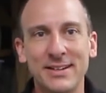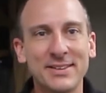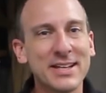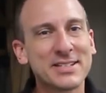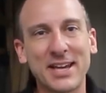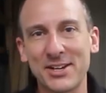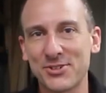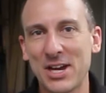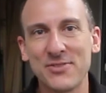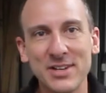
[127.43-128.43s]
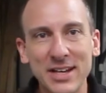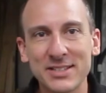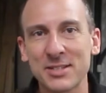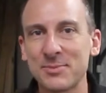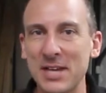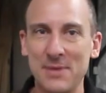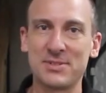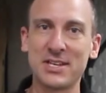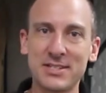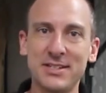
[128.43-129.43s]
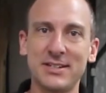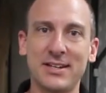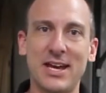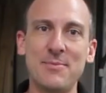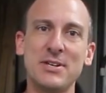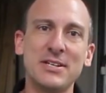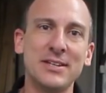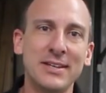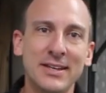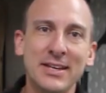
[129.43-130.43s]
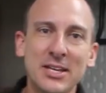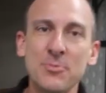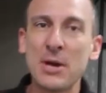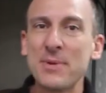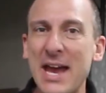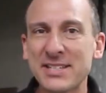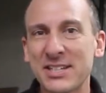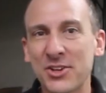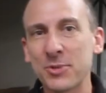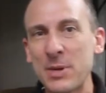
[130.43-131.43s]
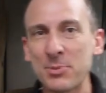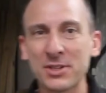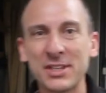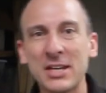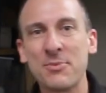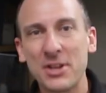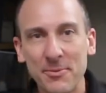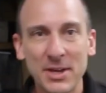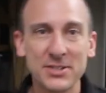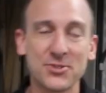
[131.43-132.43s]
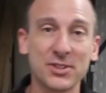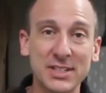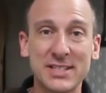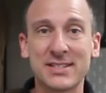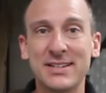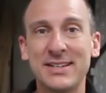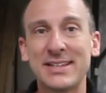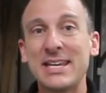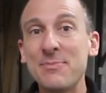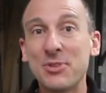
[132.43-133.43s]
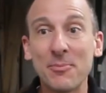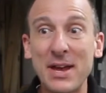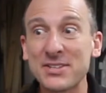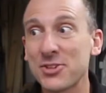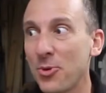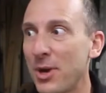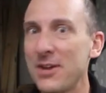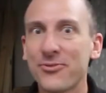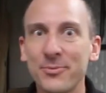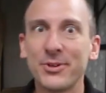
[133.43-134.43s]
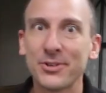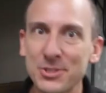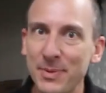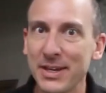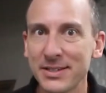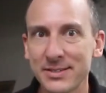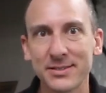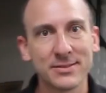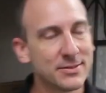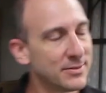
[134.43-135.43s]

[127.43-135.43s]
That's gotta drive you nuts sometimes, doesn't it? I mean, you might be asking other people to clean up their mess, or at least keep their mess away from your space.